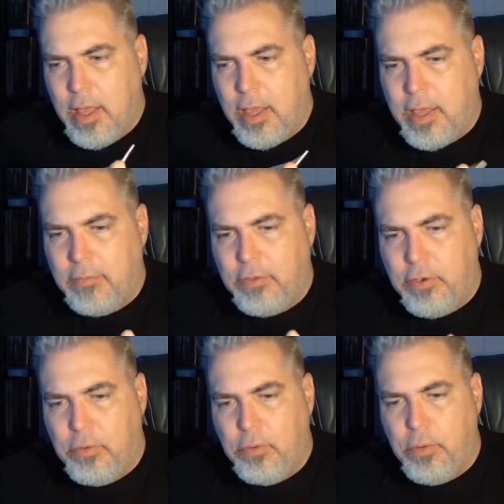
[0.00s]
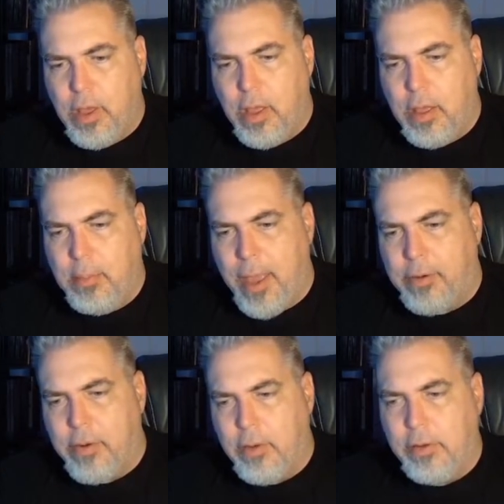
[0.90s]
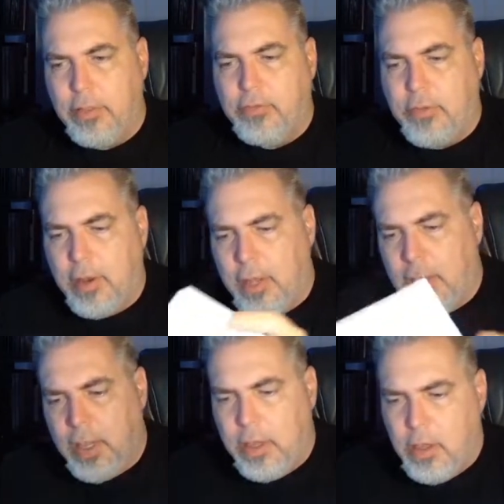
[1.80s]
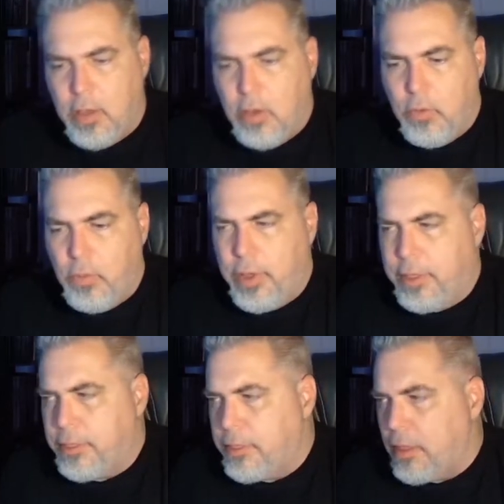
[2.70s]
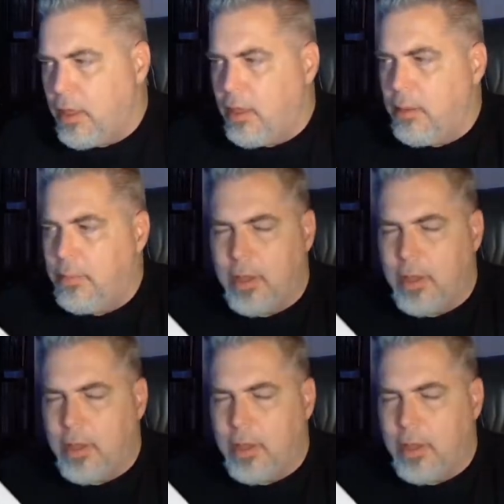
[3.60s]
gives you a background of the city with a